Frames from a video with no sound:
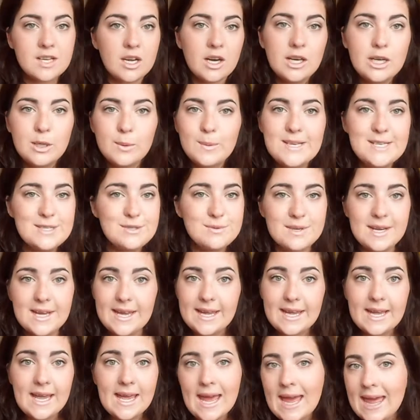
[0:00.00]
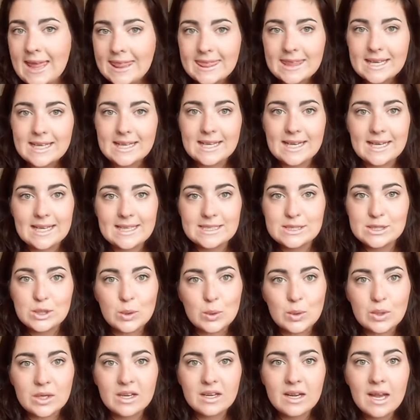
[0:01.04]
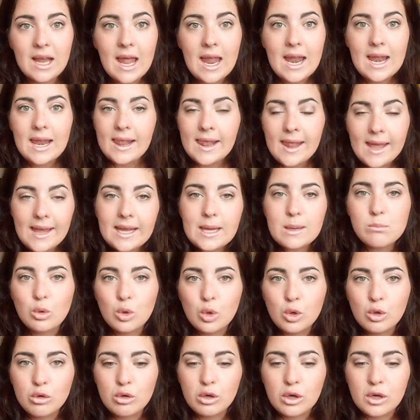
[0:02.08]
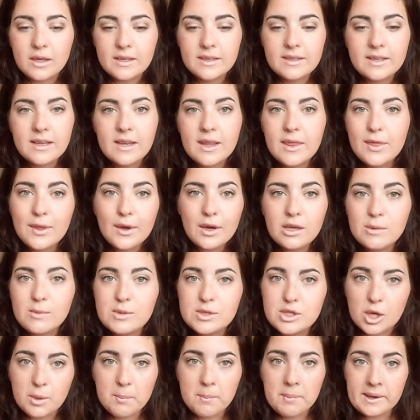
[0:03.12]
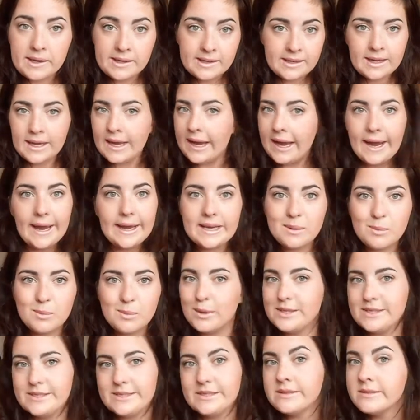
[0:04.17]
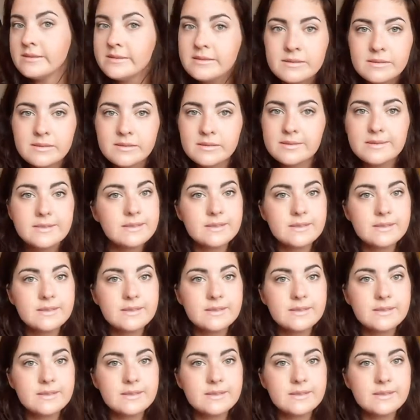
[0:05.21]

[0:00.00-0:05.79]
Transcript: Sarah Louise Ray hit the glass door like a moron, thought it was open, and it wasn't.